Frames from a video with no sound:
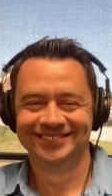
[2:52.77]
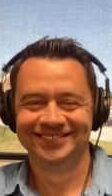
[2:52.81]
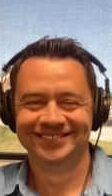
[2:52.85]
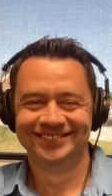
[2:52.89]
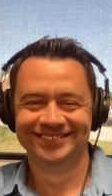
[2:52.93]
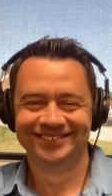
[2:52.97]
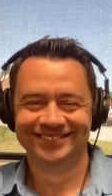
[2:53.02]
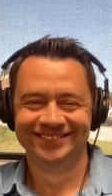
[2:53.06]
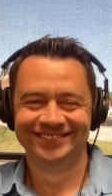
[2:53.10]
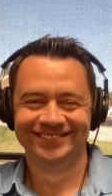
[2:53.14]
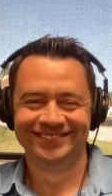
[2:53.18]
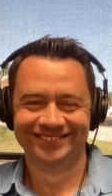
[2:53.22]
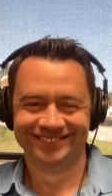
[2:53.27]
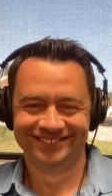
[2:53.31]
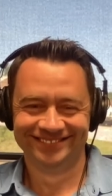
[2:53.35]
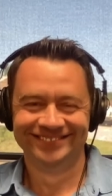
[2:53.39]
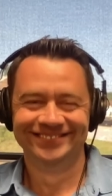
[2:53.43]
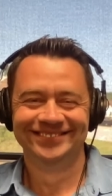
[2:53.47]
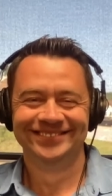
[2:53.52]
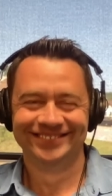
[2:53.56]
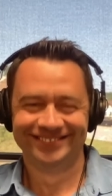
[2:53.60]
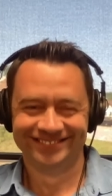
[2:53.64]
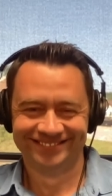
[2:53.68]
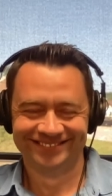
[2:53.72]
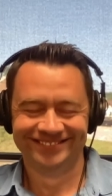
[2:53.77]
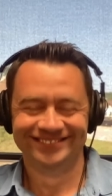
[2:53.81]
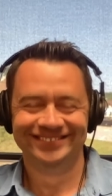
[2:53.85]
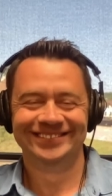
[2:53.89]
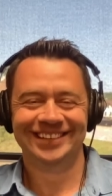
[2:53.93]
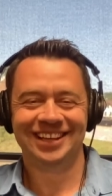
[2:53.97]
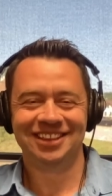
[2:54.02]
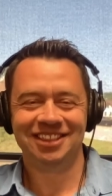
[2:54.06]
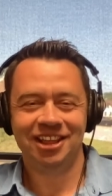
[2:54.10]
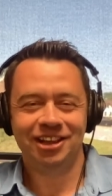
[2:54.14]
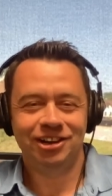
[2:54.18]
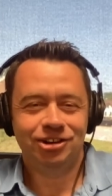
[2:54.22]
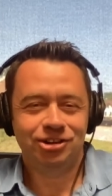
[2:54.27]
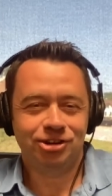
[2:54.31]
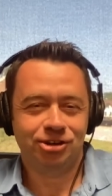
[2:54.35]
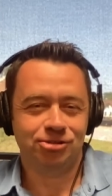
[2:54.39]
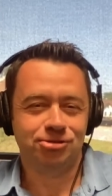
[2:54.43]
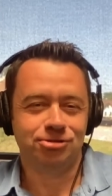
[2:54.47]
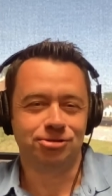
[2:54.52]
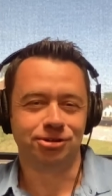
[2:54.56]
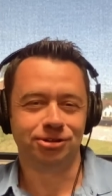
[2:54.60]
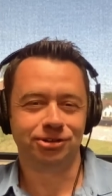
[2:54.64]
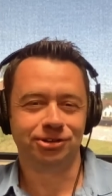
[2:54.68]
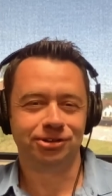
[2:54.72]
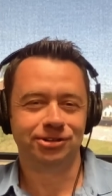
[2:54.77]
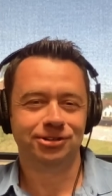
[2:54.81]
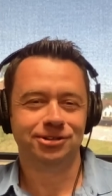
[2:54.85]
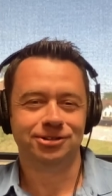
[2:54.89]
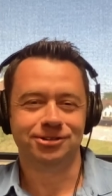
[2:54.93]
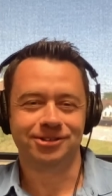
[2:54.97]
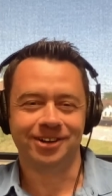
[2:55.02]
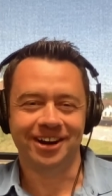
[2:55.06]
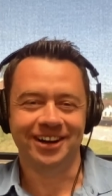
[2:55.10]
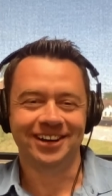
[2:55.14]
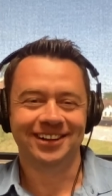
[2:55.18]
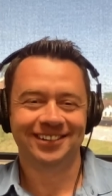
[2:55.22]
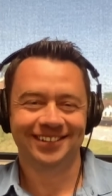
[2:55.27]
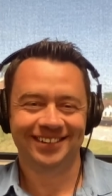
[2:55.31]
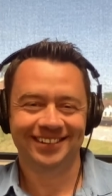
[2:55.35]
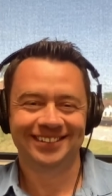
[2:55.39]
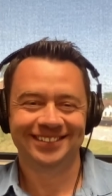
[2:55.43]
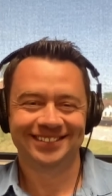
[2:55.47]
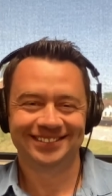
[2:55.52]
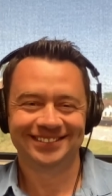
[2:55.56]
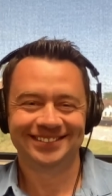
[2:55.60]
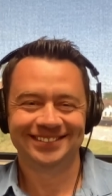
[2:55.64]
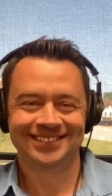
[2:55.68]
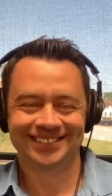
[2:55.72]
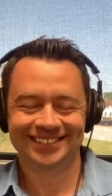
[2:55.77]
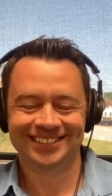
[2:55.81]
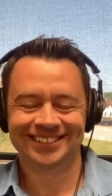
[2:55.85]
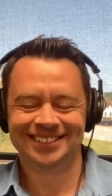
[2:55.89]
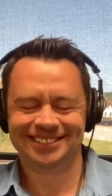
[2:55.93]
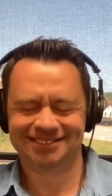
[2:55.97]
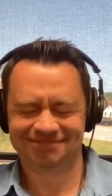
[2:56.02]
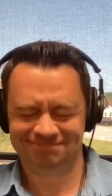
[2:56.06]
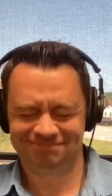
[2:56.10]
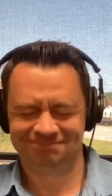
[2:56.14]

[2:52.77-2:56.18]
said I needed them. So I go into Amazon, cool I buy too, right? yeah, they're cool. And I'm